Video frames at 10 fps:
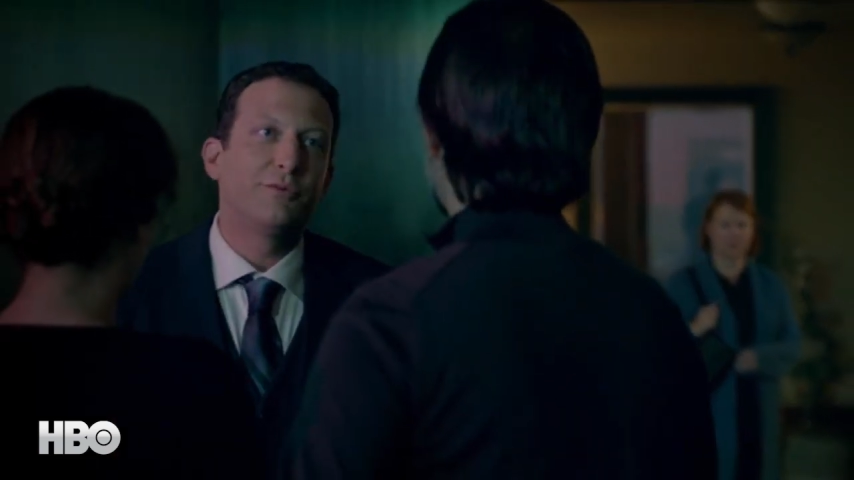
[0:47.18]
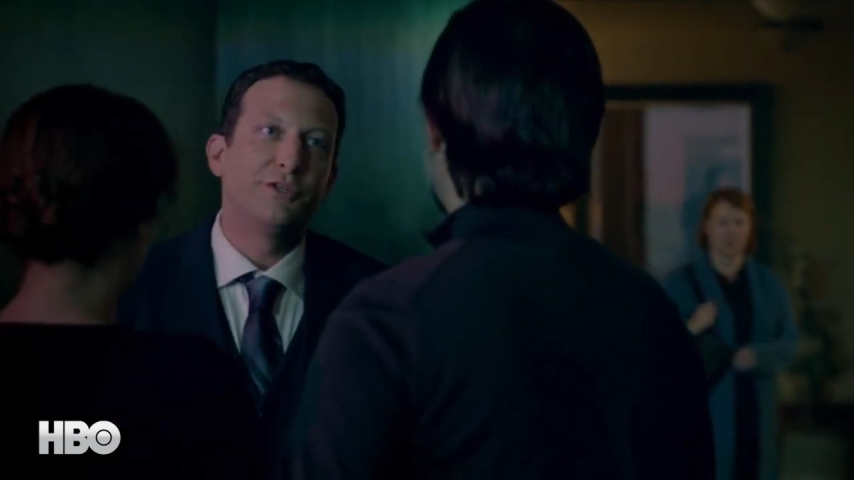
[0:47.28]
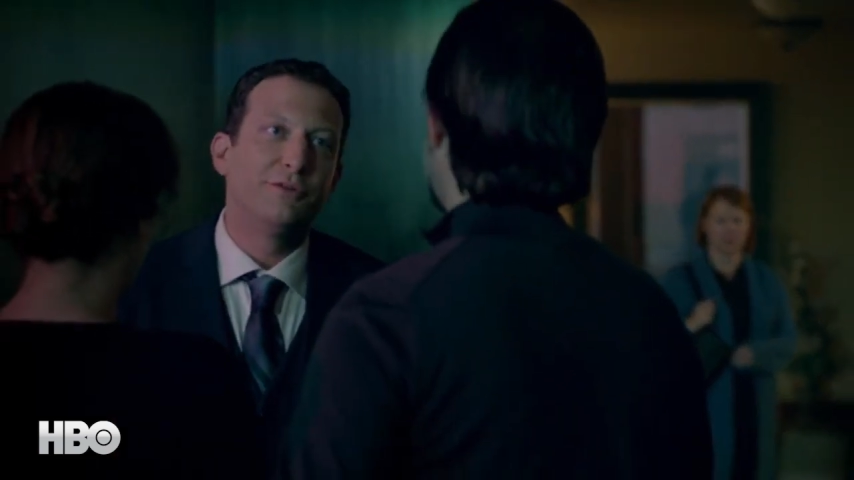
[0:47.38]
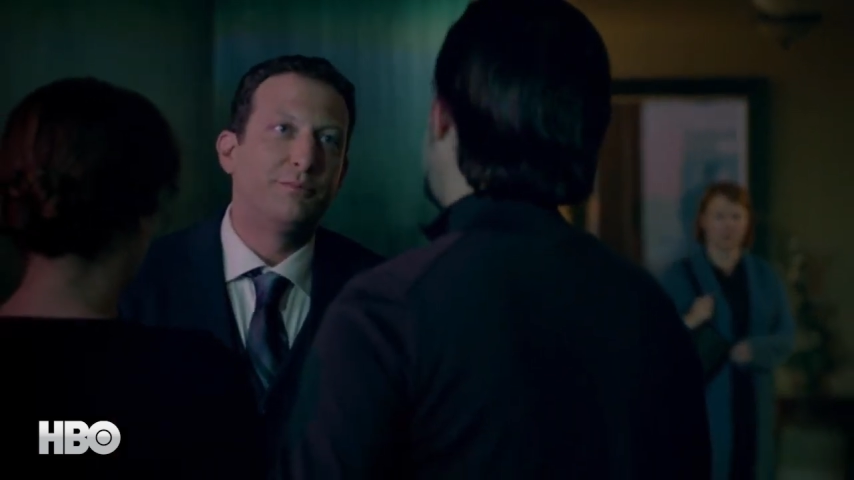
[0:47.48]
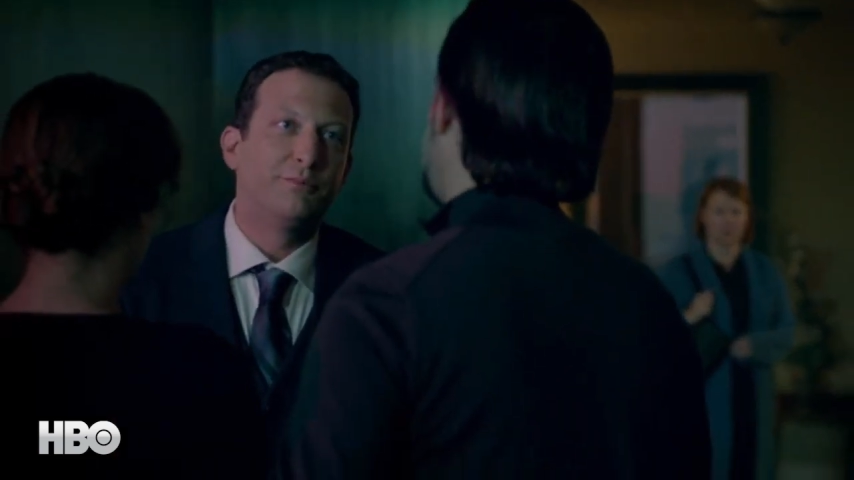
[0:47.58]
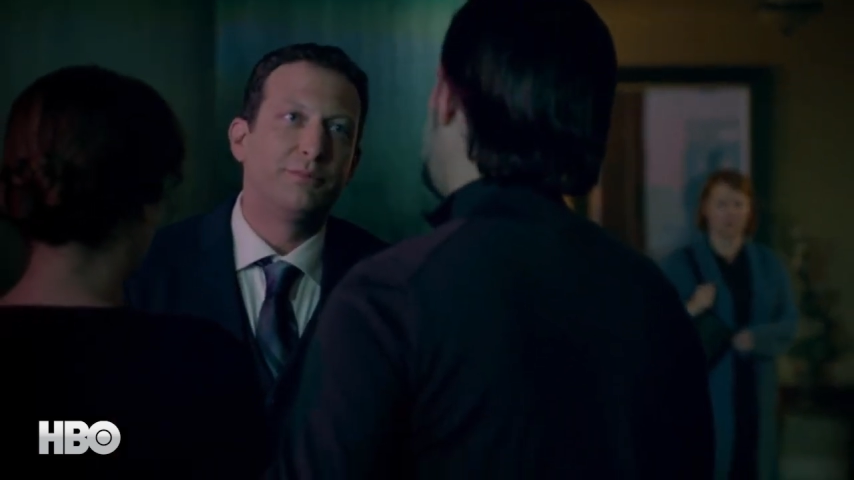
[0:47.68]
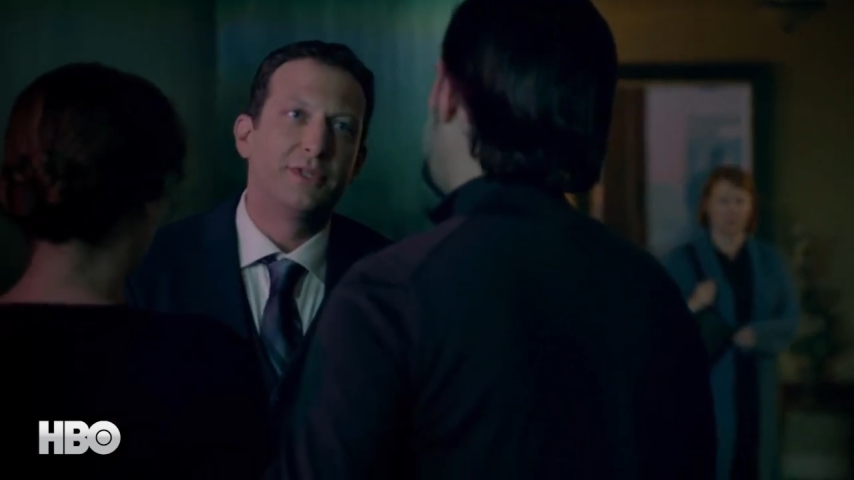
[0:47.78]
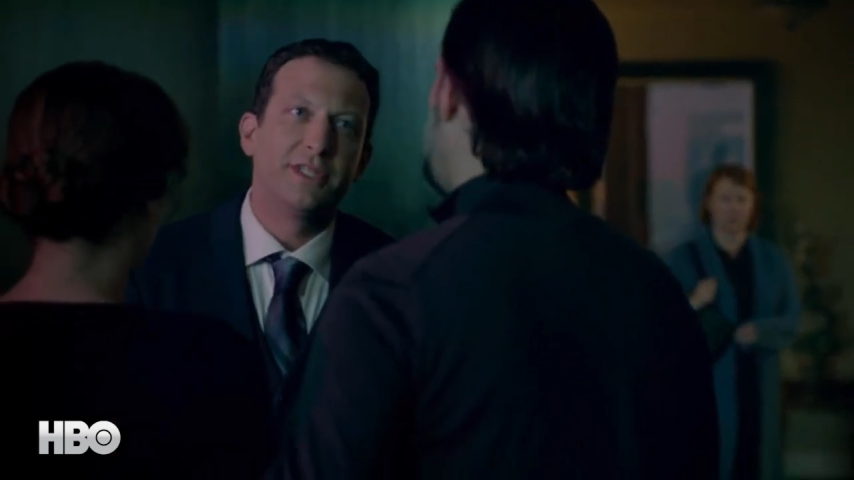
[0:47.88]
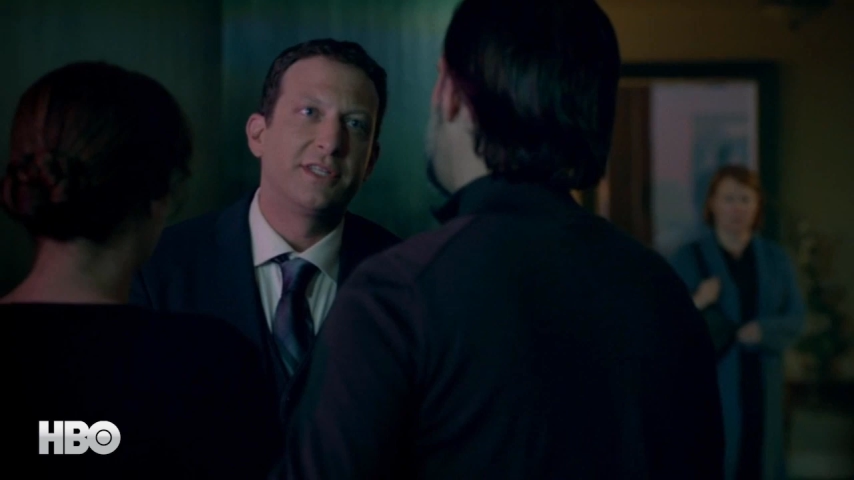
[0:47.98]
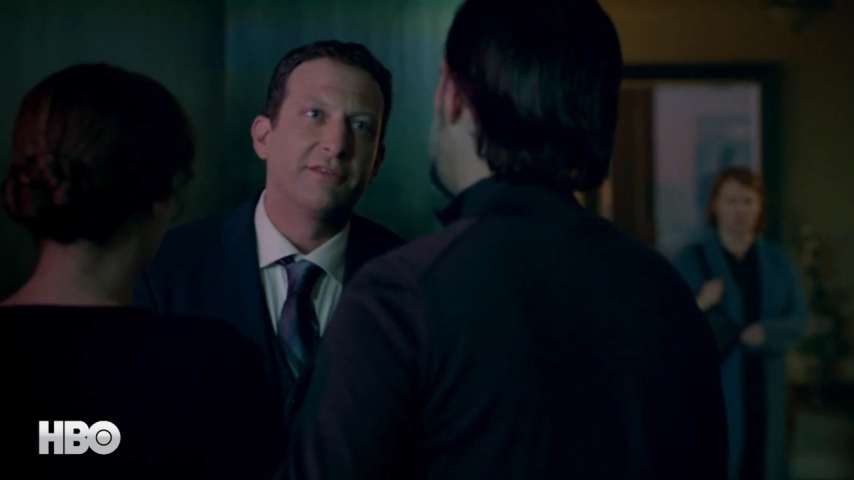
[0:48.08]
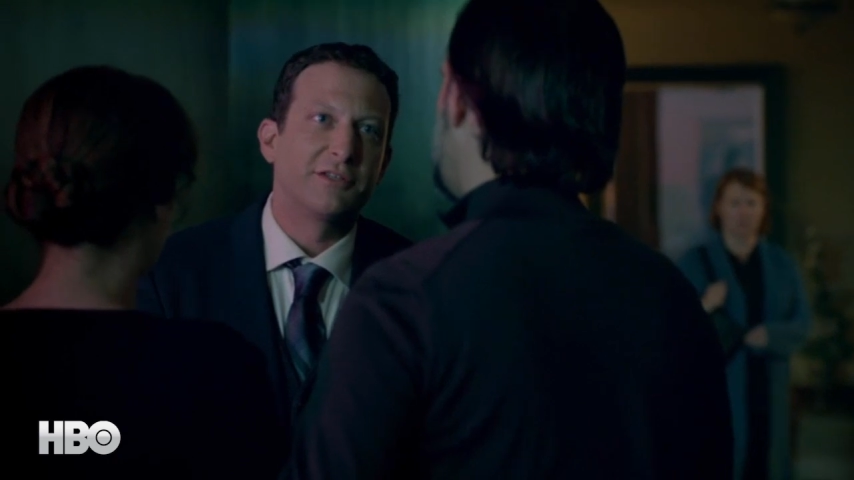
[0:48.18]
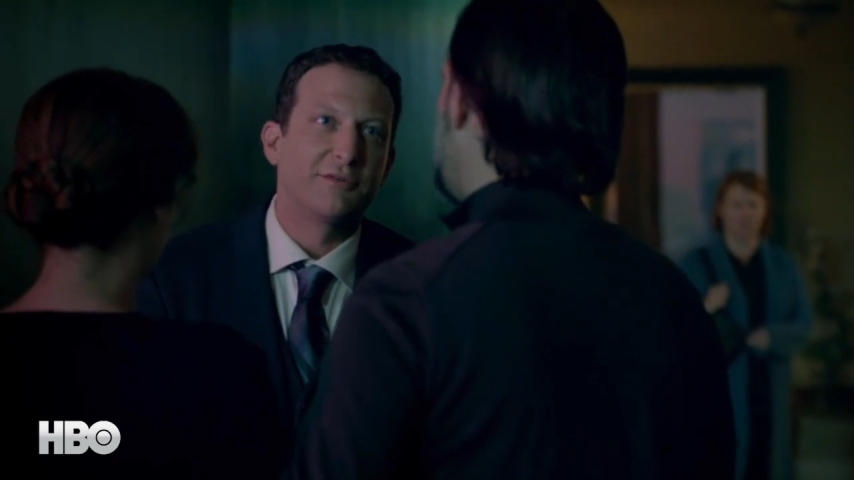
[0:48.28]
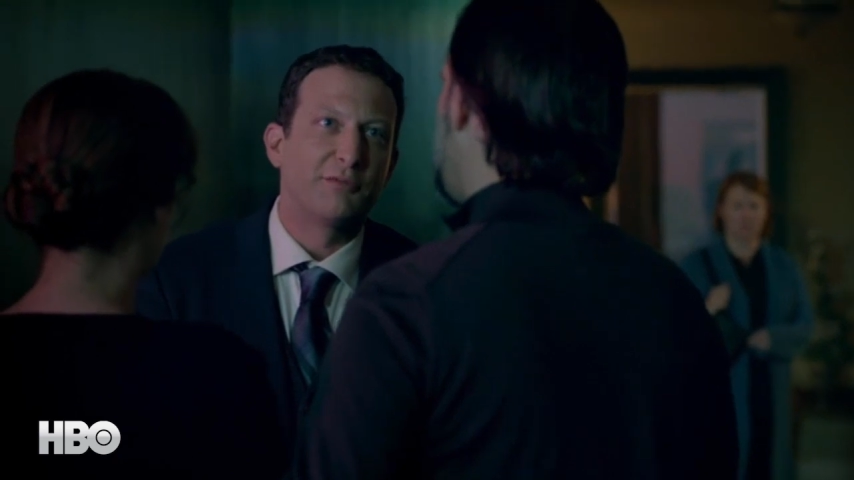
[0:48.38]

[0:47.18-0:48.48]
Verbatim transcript: Would you please give us a